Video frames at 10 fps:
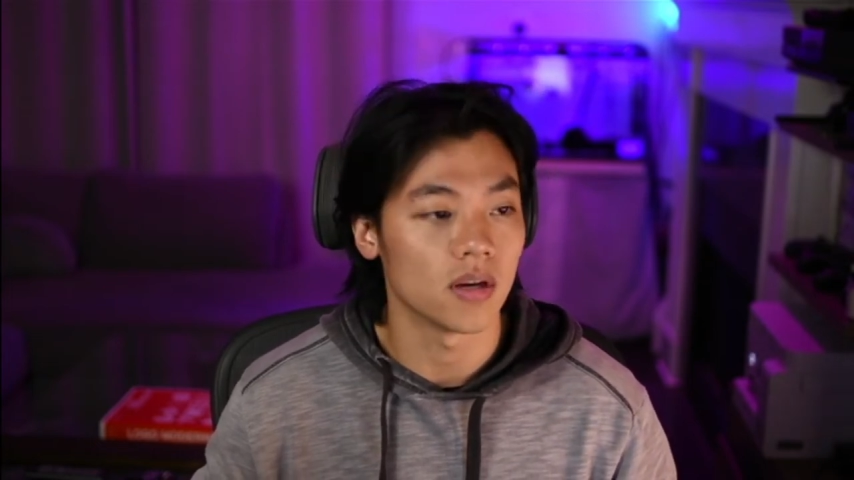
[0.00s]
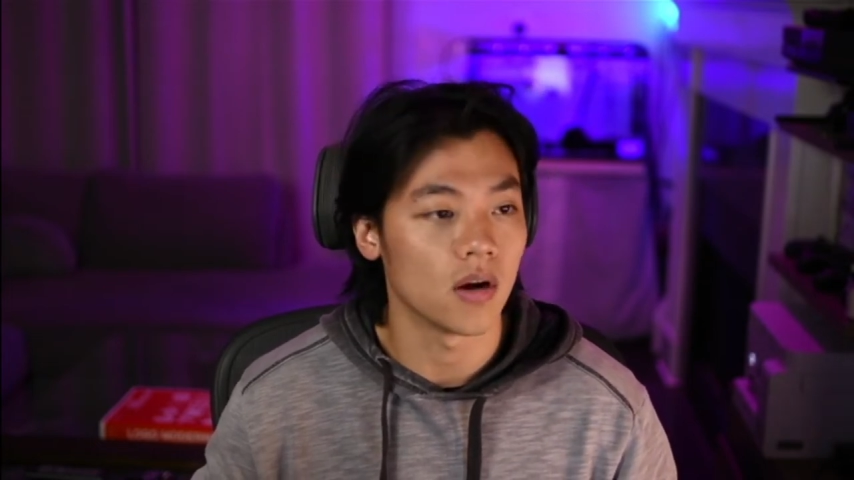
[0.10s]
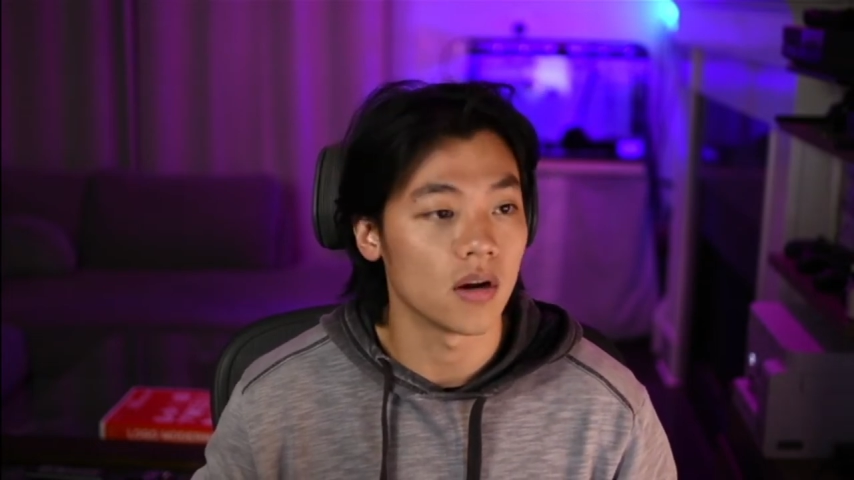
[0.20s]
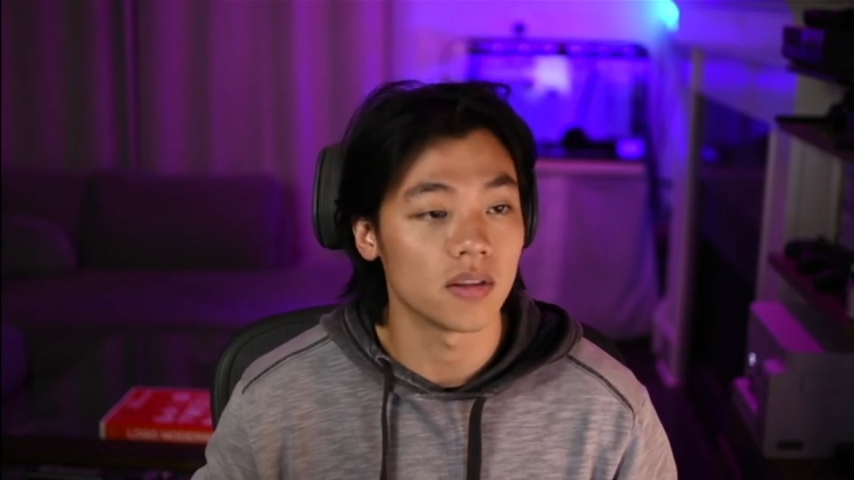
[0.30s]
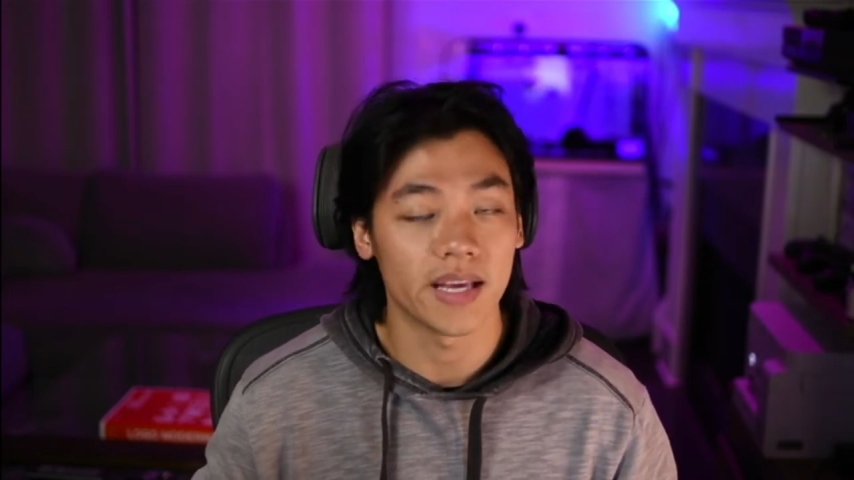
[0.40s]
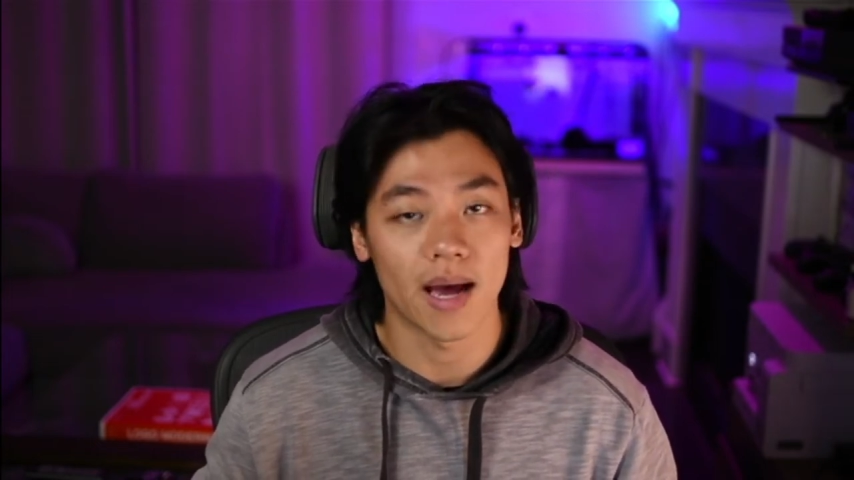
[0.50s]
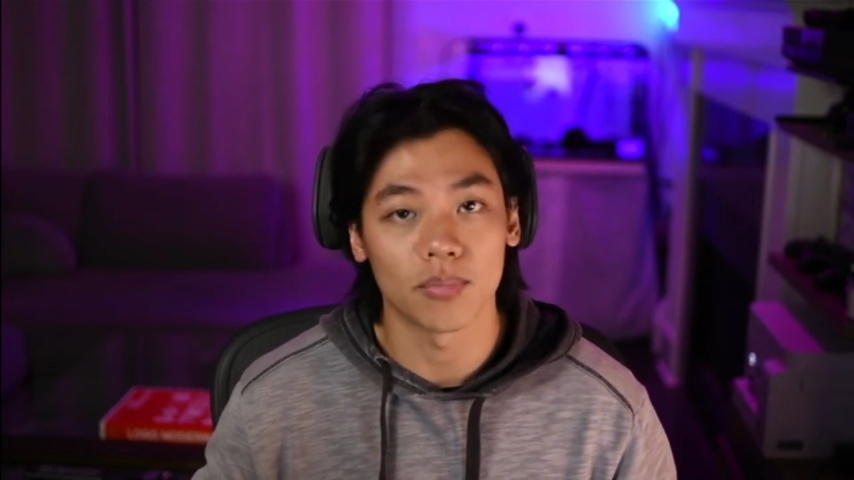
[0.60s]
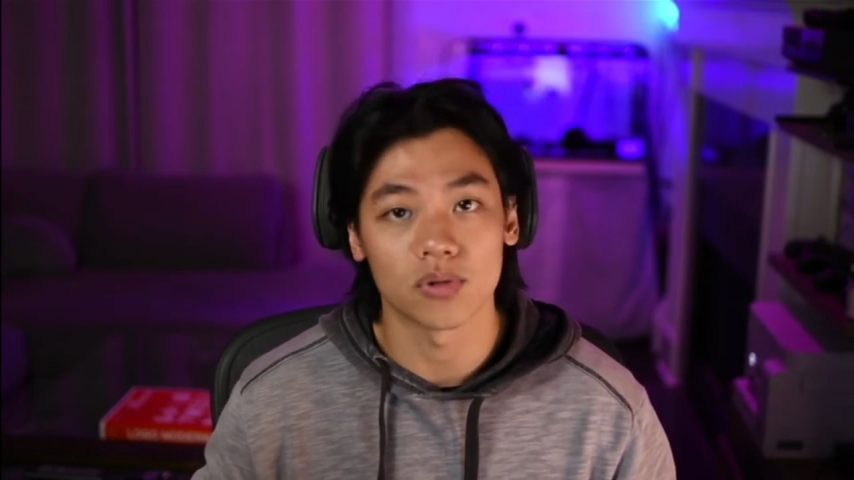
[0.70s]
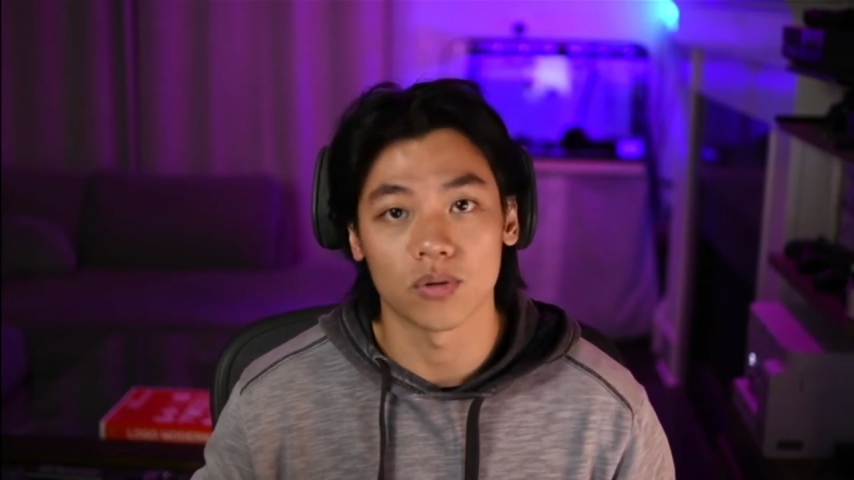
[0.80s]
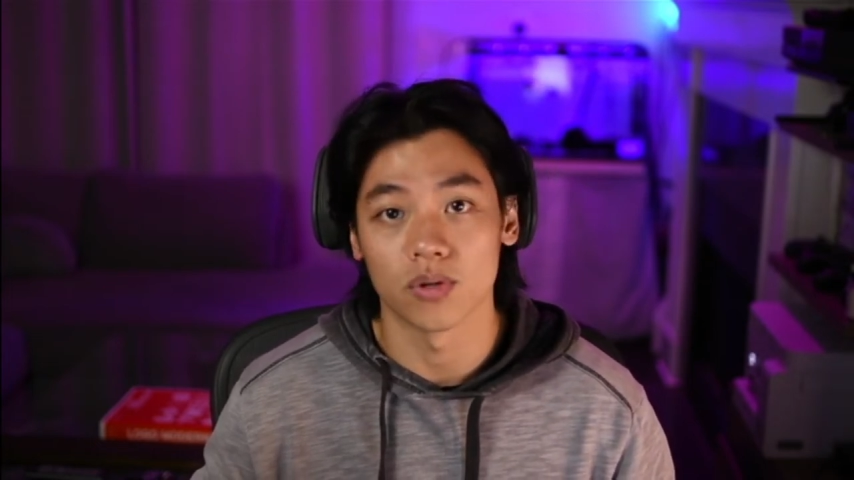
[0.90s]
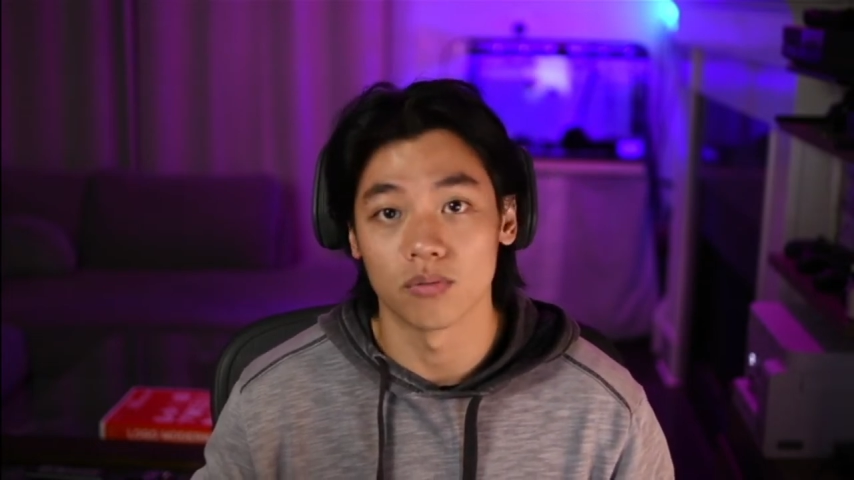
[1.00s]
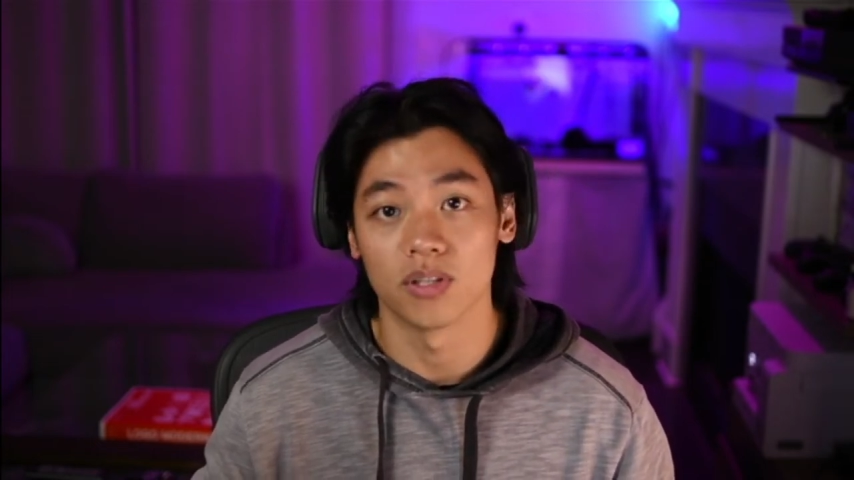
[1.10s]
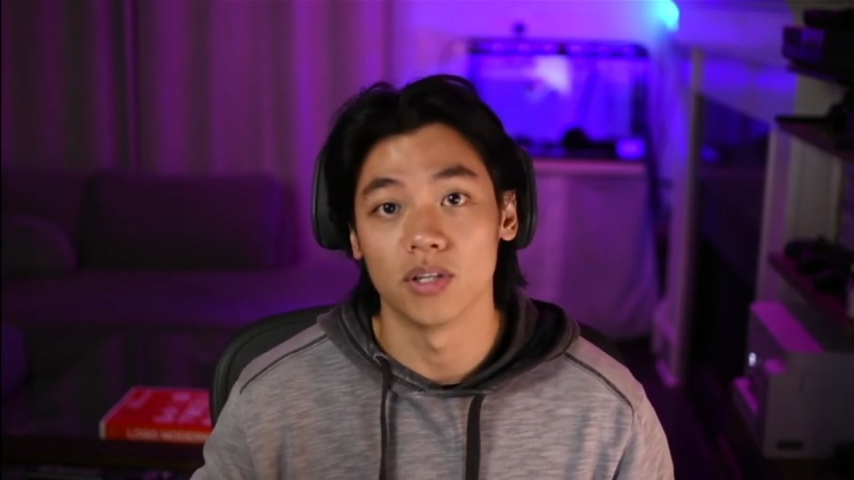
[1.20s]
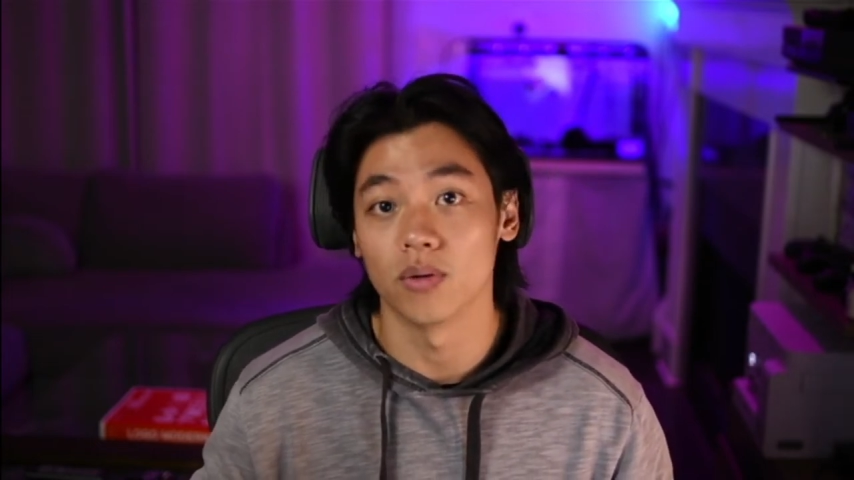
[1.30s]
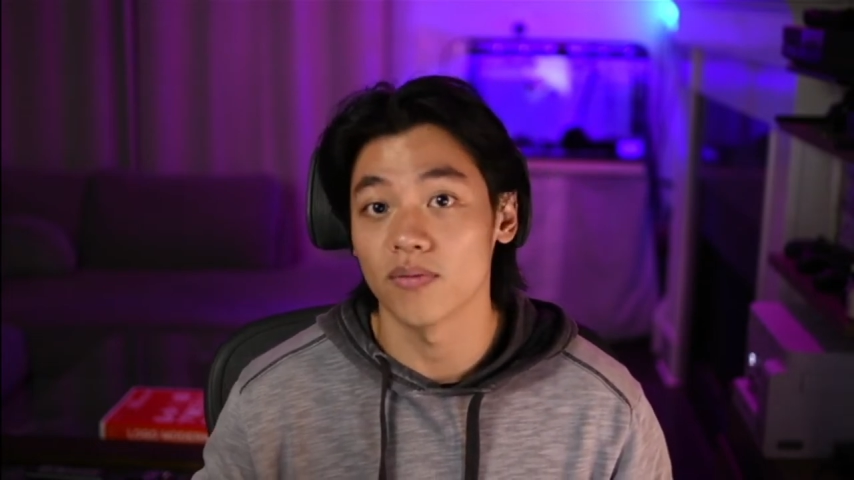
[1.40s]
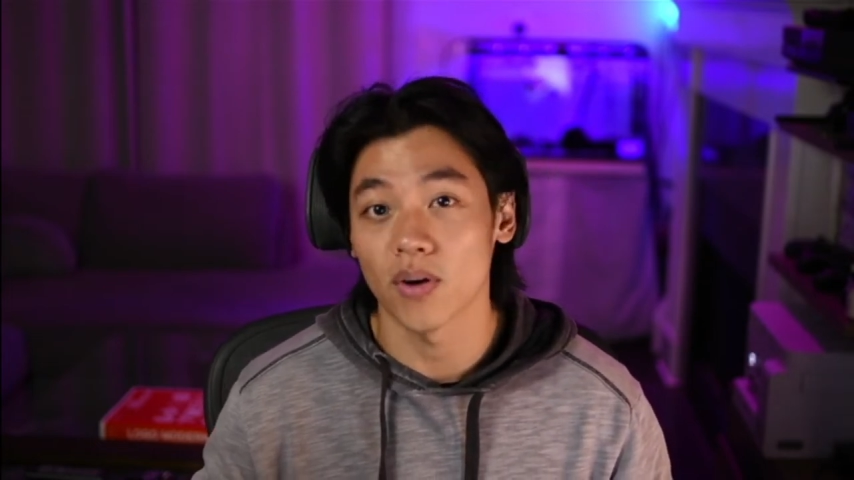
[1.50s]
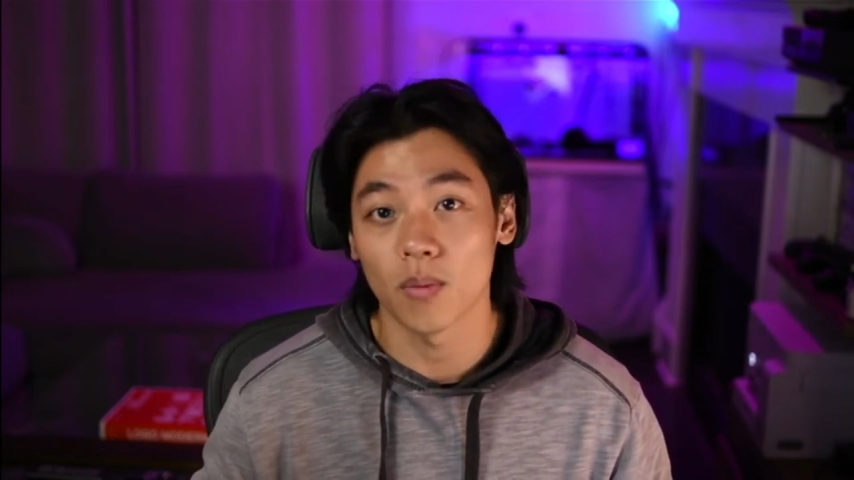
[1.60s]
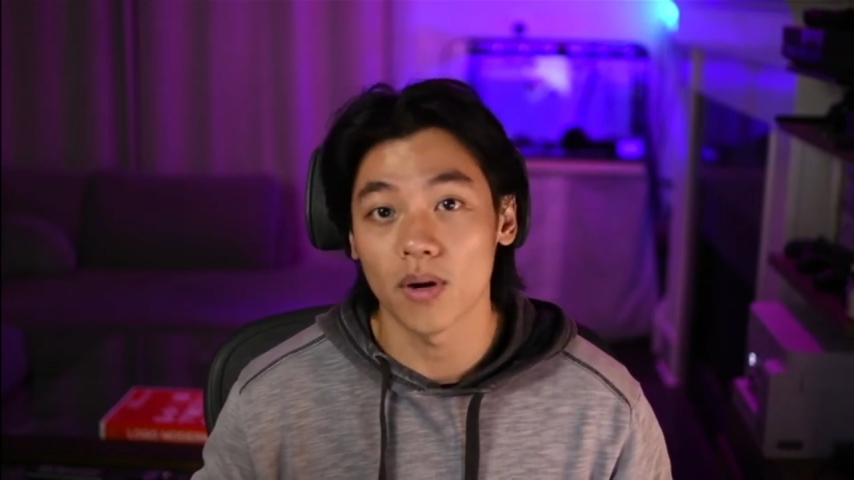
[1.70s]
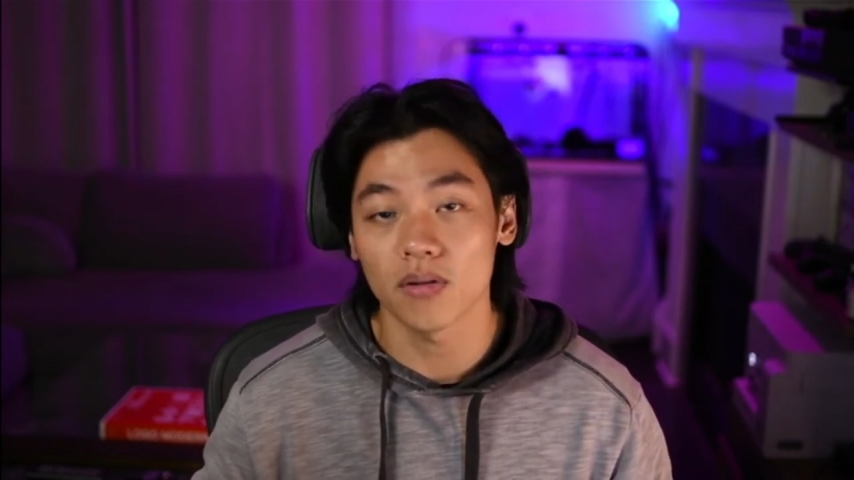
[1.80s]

on the Apple Store is really doing very well,